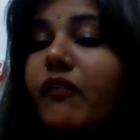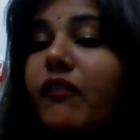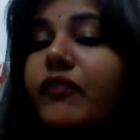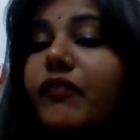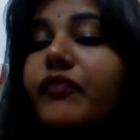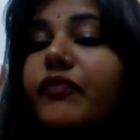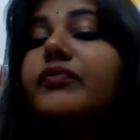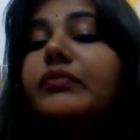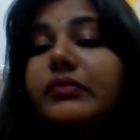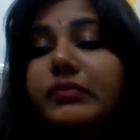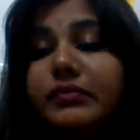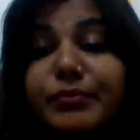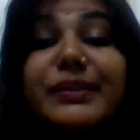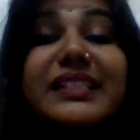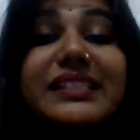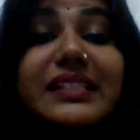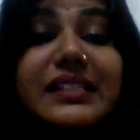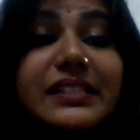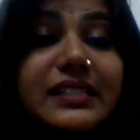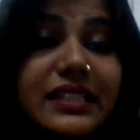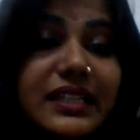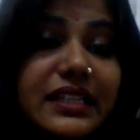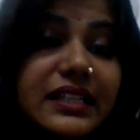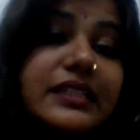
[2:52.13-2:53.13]
business
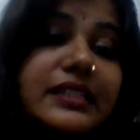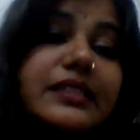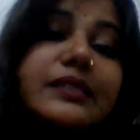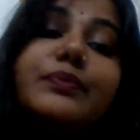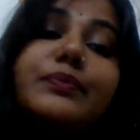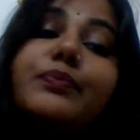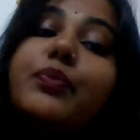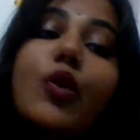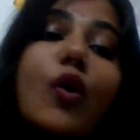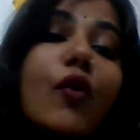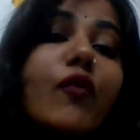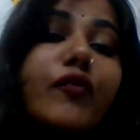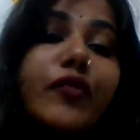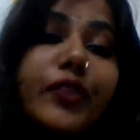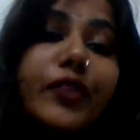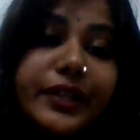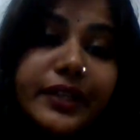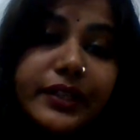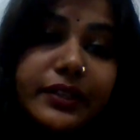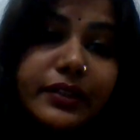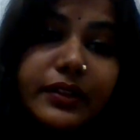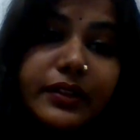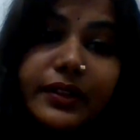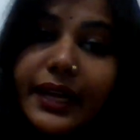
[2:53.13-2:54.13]
is profit,
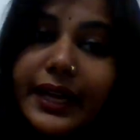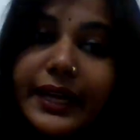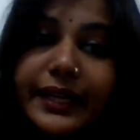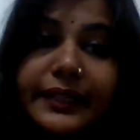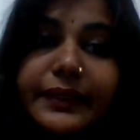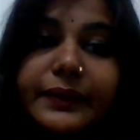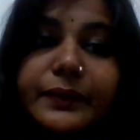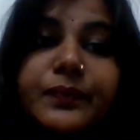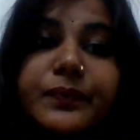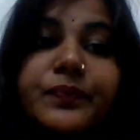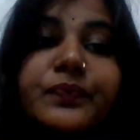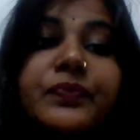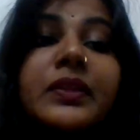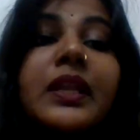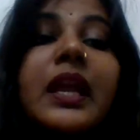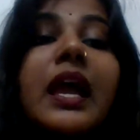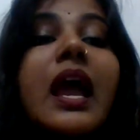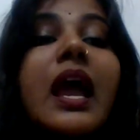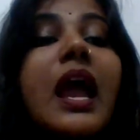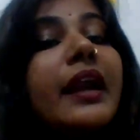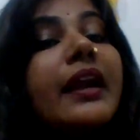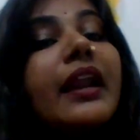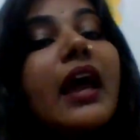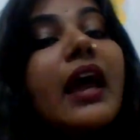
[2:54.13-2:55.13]
right? And
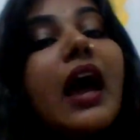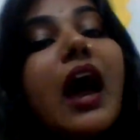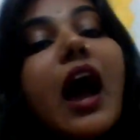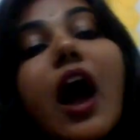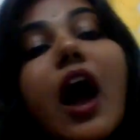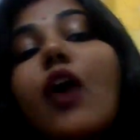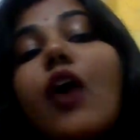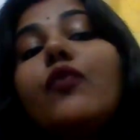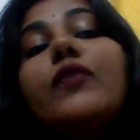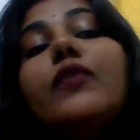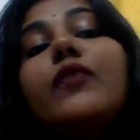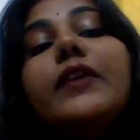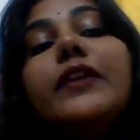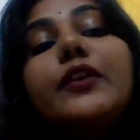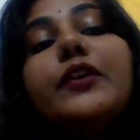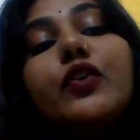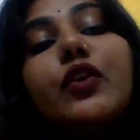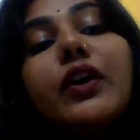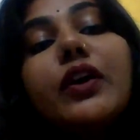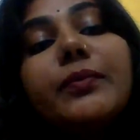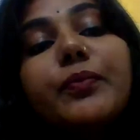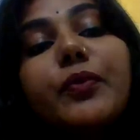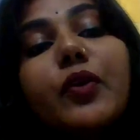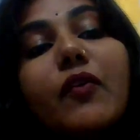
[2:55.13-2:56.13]
how will you earn
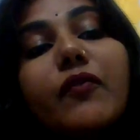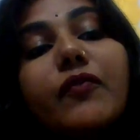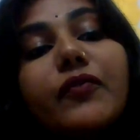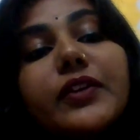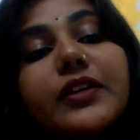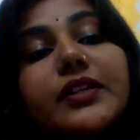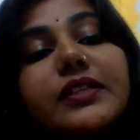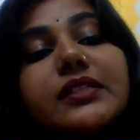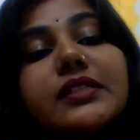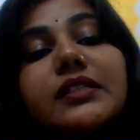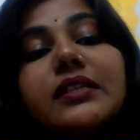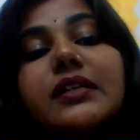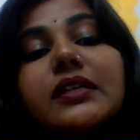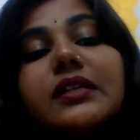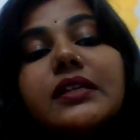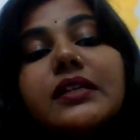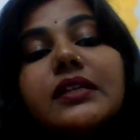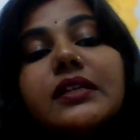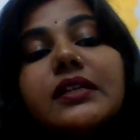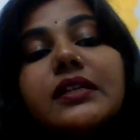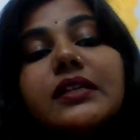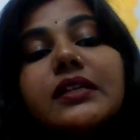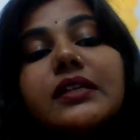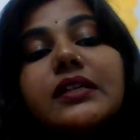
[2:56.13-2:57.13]
profits?
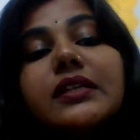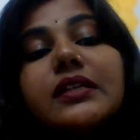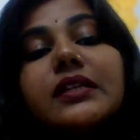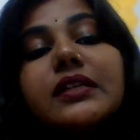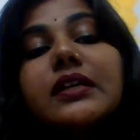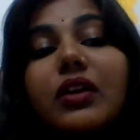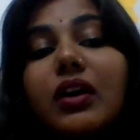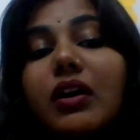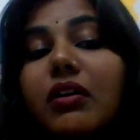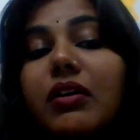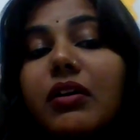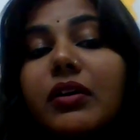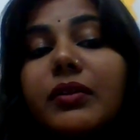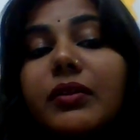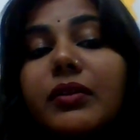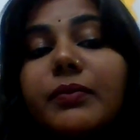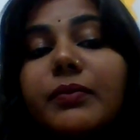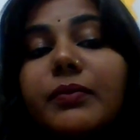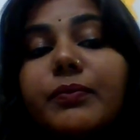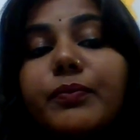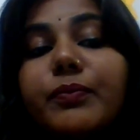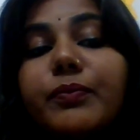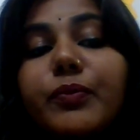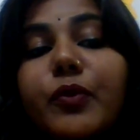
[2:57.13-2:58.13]
You'll earn
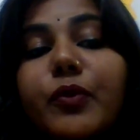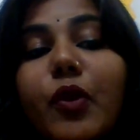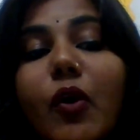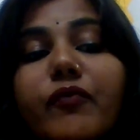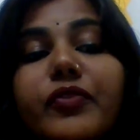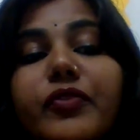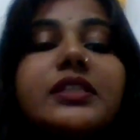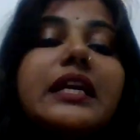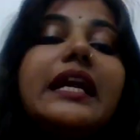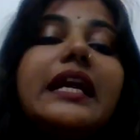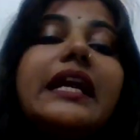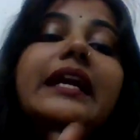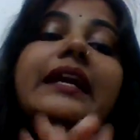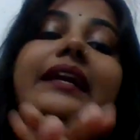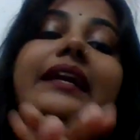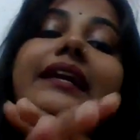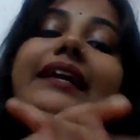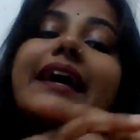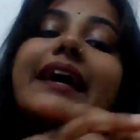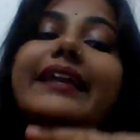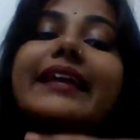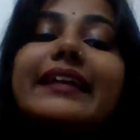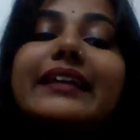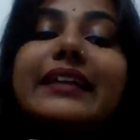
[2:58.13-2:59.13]
profits
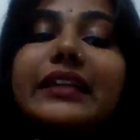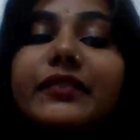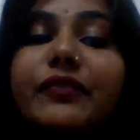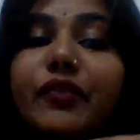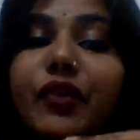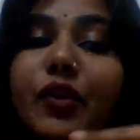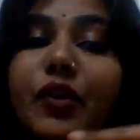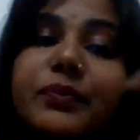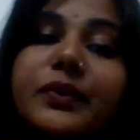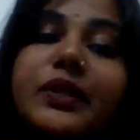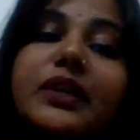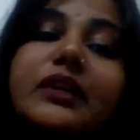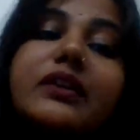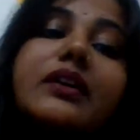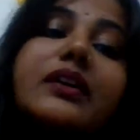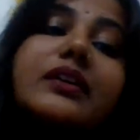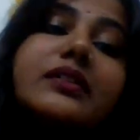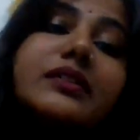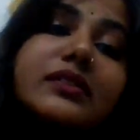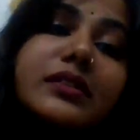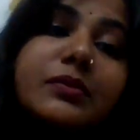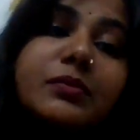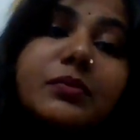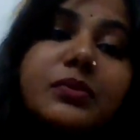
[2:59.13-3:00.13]
indirectly from the
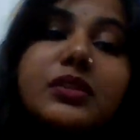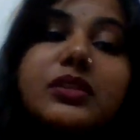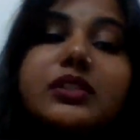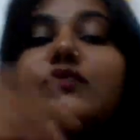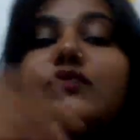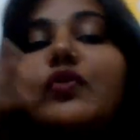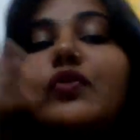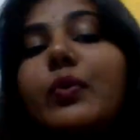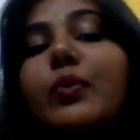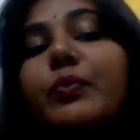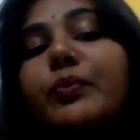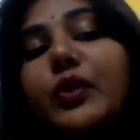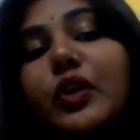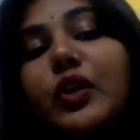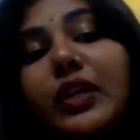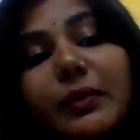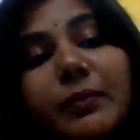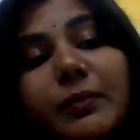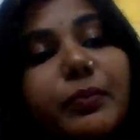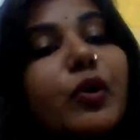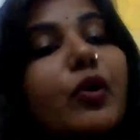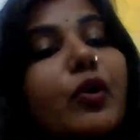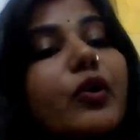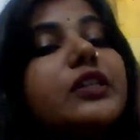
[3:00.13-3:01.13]
customers, from your
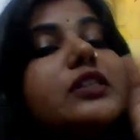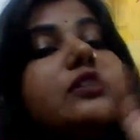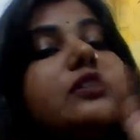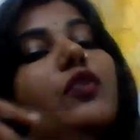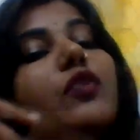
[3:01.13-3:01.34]
employees,